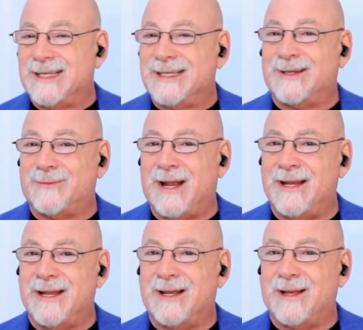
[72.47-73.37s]
right?
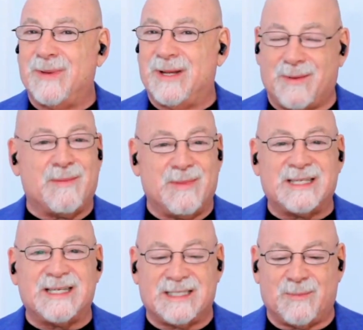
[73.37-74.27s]
I mean, am I
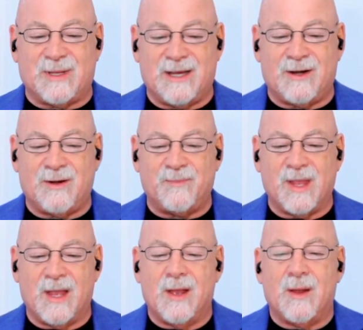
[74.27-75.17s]
missing something here?
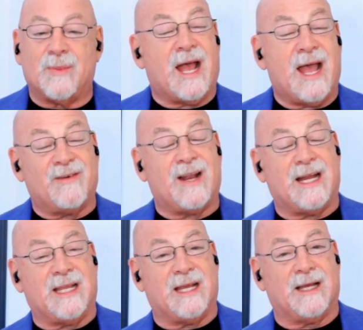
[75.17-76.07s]
But I have an
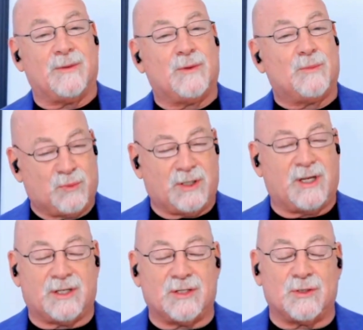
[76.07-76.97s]
idea.
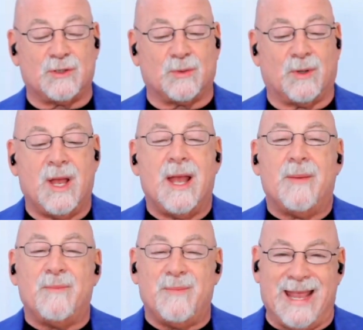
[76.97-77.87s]
Brilliant as usual.
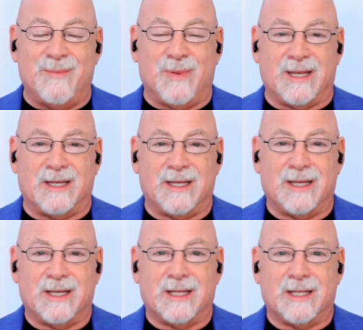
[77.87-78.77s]
Maybe
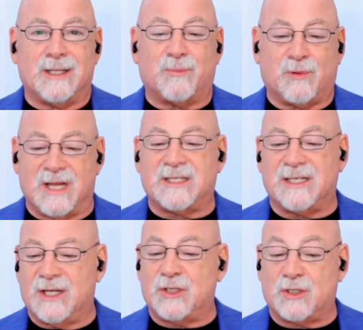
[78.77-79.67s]
the
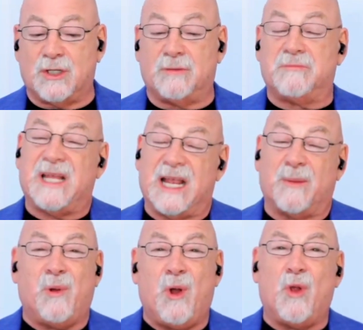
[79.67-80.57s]
president should take a
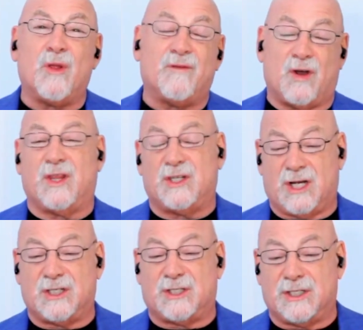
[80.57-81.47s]
poll of all the
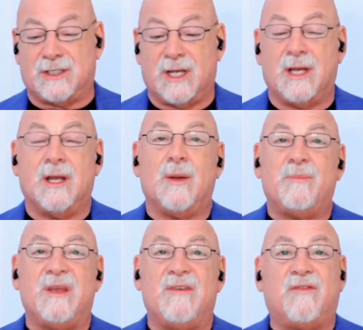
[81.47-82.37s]
judges
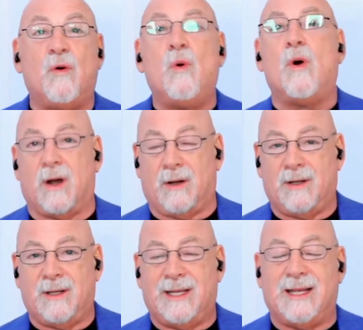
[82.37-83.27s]
before
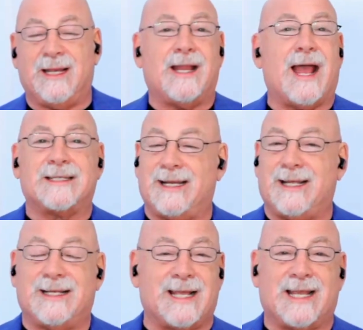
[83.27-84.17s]
he enacts any
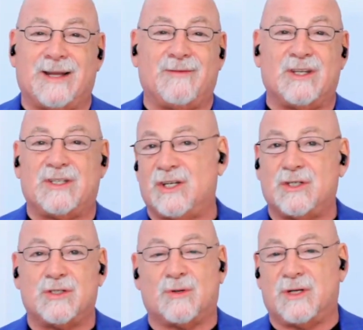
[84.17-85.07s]
executive
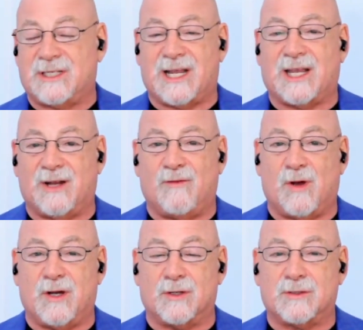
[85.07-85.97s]
decisions or executive
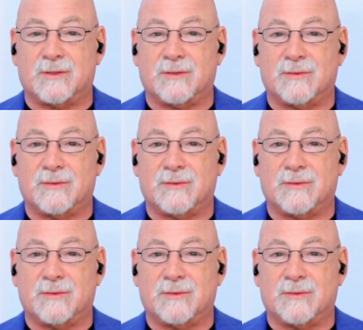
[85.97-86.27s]
orders.